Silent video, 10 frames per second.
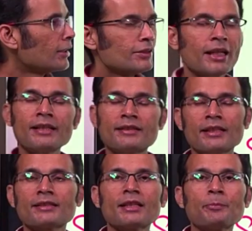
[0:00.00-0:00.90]
there is
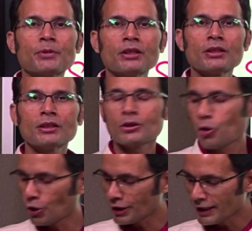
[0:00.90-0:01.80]
a receptor
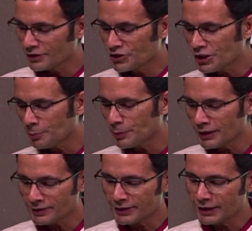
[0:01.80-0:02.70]
called as
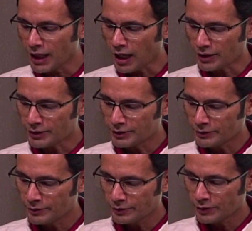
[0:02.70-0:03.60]
GPCR,
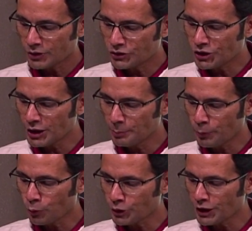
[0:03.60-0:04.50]
G
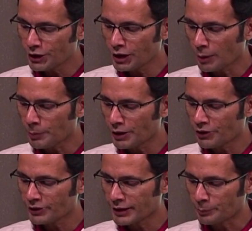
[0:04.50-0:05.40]
protein
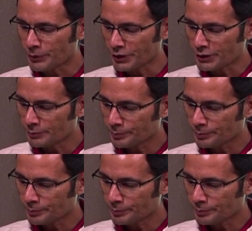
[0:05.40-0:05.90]
coupled receptor.